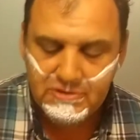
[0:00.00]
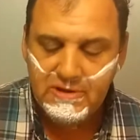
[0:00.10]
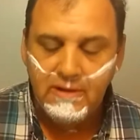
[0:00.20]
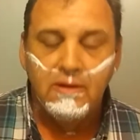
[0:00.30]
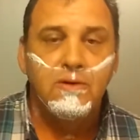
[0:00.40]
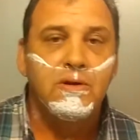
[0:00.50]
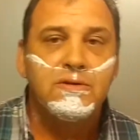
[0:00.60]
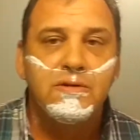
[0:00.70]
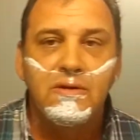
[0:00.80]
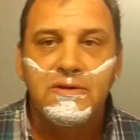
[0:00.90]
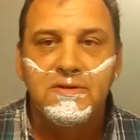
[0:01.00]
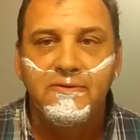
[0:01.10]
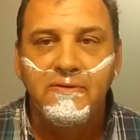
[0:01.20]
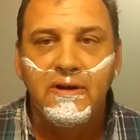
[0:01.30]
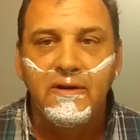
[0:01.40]
would say the Crystal is a
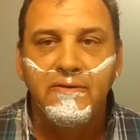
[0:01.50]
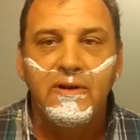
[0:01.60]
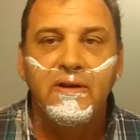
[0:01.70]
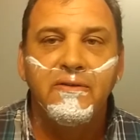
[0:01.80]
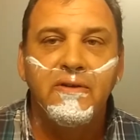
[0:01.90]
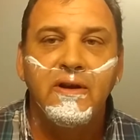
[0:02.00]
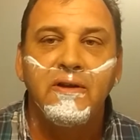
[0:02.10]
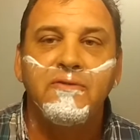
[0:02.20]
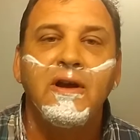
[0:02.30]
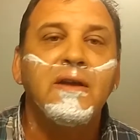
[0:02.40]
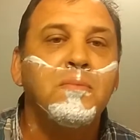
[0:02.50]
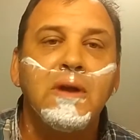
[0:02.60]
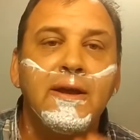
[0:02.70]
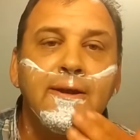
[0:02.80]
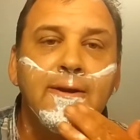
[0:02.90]
very, very, very fine
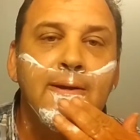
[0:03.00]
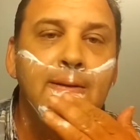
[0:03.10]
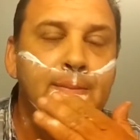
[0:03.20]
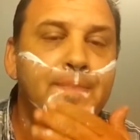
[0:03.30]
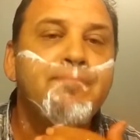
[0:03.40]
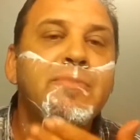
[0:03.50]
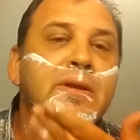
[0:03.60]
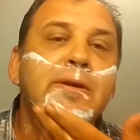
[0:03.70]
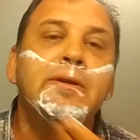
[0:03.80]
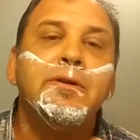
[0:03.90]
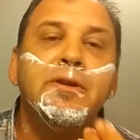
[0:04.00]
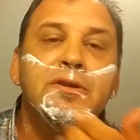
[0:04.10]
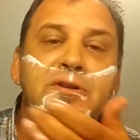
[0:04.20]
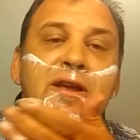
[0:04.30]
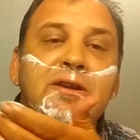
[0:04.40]
blade.
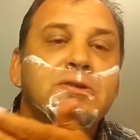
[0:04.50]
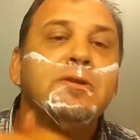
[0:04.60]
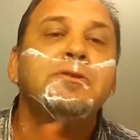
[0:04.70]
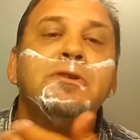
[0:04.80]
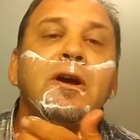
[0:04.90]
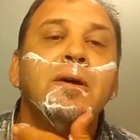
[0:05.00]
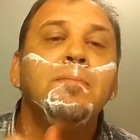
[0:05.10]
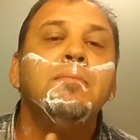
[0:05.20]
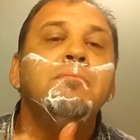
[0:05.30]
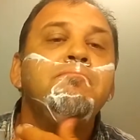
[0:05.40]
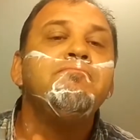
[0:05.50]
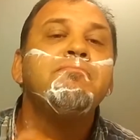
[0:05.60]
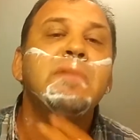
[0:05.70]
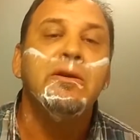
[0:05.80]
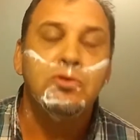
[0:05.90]
Does an excellent job.
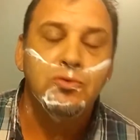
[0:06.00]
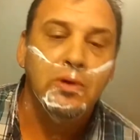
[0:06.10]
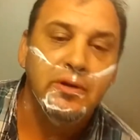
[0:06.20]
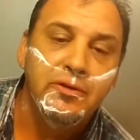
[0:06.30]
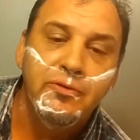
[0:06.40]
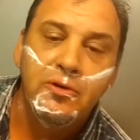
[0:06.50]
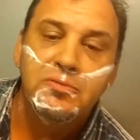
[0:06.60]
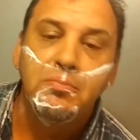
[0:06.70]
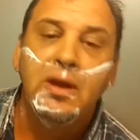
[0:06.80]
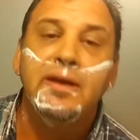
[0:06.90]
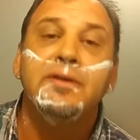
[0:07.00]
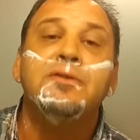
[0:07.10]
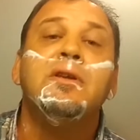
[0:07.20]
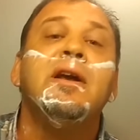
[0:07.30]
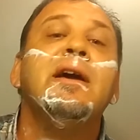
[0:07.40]
It was one of the first
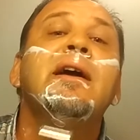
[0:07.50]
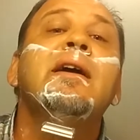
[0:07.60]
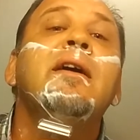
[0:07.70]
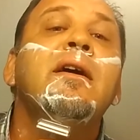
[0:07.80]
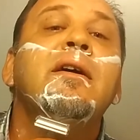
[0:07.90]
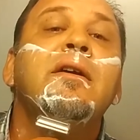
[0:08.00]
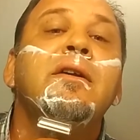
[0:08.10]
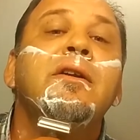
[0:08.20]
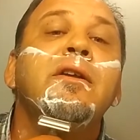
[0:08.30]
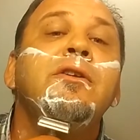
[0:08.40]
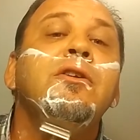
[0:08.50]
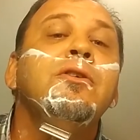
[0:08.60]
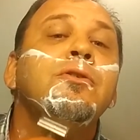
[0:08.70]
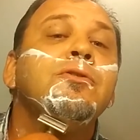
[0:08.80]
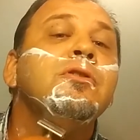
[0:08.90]
blades that I did
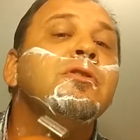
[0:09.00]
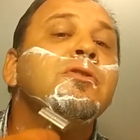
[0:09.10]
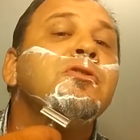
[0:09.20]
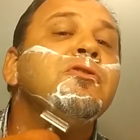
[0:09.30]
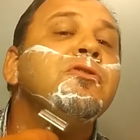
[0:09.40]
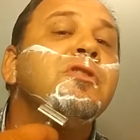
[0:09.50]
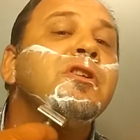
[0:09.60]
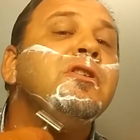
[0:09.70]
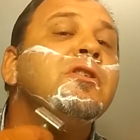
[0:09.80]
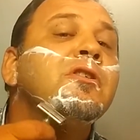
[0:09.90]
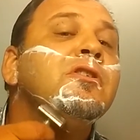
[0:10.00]
use that